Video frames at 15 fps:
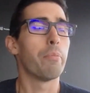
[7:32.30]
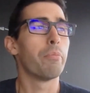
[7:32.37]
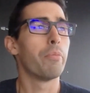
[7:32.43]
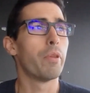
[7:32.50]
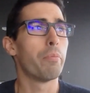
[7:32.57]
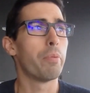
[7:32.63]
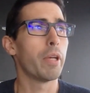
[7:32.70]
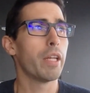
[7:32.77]

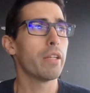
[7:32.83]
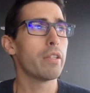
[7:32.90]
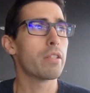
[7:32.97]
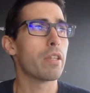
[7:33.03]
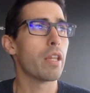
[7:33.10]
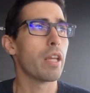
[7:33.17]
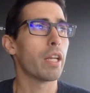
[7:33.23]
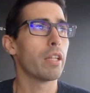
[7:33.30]
the
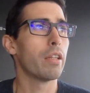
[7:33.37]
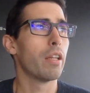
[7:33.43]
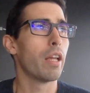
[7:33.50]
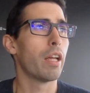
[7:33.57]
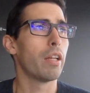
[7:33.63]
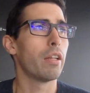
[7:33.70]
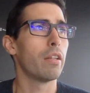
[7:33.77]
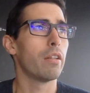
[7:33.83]
biggest thing
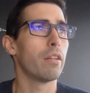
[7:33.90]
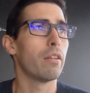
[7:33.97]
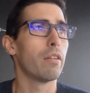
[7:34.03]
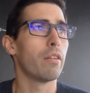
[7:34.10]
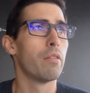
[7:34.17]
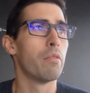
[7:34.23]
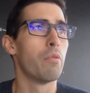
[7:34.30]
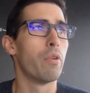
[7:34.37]
that
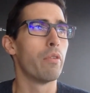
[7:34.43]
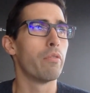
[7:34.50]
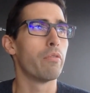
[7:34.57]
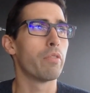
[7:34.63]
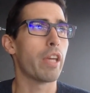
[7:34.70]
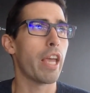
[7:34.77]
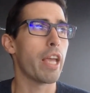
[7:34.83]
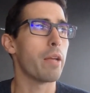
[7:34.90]

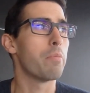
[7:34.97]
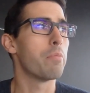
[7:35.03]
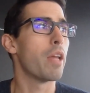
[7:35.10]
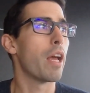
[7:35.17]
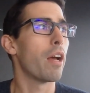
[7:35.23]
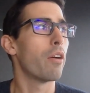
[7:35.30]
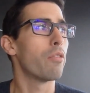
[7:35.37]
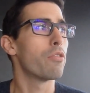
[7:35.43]
came
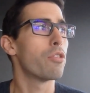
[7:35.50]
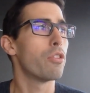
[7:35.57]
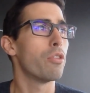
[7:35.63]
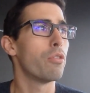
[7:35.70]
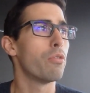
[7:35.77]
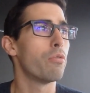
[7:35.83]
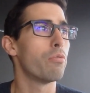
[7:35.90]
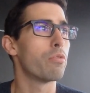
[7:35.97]
down
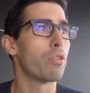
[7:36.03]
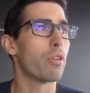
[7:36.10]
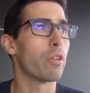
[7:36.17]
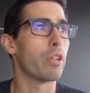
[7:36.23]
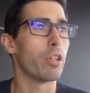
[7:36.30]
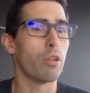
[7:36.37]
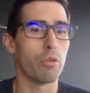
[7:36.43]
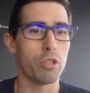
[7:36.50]
to sort
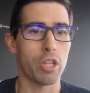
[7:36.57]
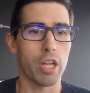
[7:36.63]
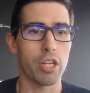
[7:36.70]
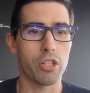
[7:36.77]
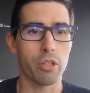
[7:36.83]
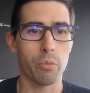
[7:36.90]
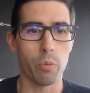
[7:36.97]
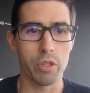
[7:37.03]
of
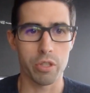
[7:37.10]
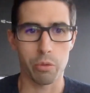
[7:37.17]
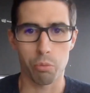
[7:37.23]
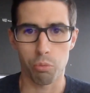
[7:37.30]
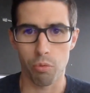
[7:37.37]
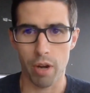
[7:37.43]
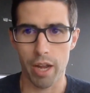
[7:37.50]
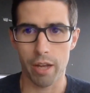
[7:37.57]
negotiation was
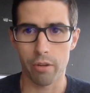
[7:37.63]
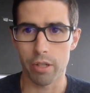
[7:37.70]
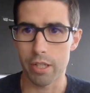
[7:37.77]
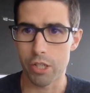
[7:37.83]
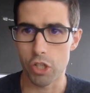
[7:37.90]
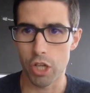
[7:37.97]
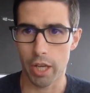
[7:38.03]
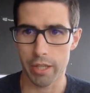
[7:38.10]
around
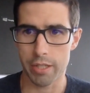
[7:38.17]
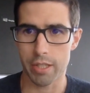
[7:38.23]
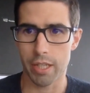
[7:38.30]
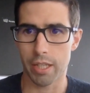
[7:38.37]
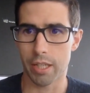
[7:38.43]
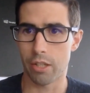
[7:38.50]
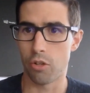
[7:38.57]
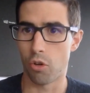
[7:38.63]

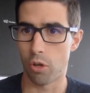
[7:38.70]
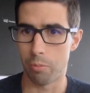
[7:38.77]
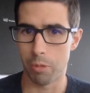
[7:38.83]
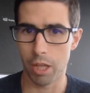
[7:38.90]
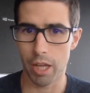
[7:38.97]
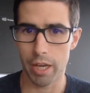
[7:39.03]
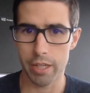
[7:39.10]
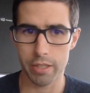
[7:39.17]
adjusting and
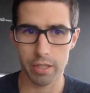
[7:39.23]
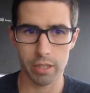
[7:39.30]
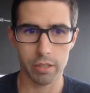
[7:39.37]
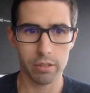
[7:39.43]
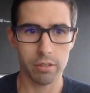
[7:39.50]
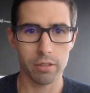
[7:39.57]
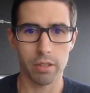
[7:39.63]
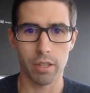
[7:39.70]

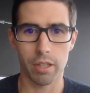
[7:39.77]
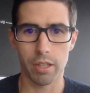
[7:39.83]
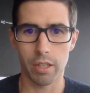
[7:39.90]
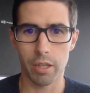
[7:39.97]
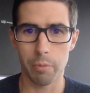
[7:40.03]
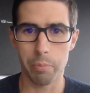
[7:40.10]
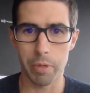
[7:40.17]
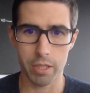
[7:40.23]
normalizing
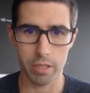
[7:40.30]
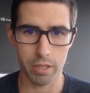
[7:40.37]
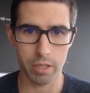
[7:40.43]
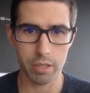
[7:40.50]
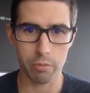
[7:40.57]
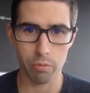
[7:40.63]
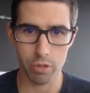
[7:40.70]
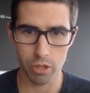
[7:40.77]
the
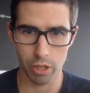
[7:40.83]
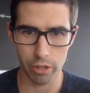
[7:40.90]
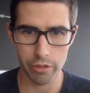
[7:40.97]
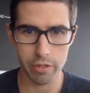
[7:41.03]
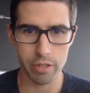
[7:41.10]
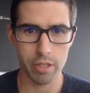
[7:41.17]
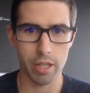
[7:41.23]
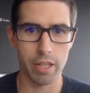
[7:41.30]
business
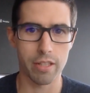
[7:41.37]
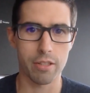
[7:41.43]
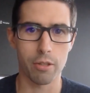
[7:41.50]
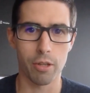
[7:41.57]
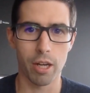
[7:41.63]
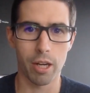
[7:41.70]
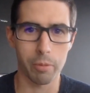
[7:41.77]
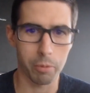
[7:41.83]
results. And
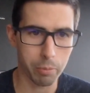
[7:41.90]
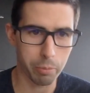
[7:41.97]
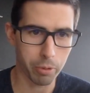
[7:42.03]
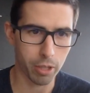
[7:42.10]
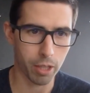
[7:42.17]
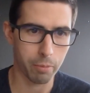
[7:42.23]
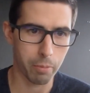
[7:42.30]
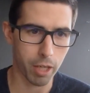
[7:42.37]
so now I'm going to
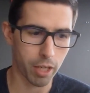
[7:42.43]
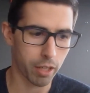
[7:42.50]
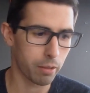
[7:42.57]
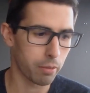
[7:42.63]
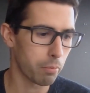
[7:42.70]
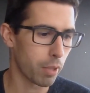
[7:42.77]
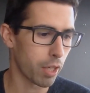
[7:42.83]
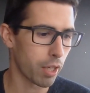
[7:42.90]
put on
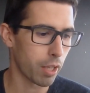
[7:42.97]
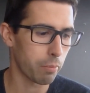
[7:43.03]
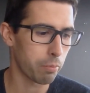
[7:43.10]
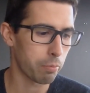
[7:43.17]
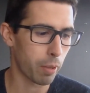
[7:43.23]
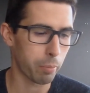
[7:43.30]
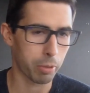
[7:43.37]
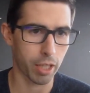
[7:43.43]
my
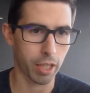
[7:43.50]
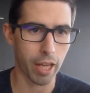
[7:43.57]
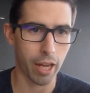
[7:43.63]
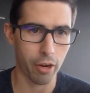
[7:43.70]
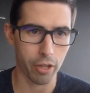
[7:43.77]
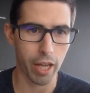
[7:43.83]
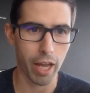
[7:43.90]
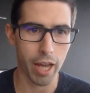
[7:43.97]
public
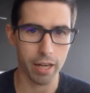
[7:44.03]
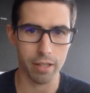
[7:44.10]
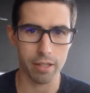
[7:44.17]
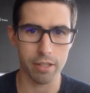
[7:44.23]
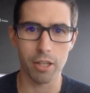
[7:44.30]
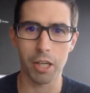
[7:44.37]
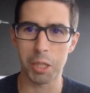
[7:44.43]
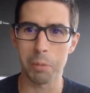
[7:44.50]
accounting hat
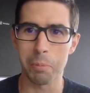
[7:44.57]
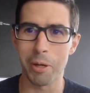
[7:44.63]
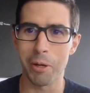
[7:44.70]
and talk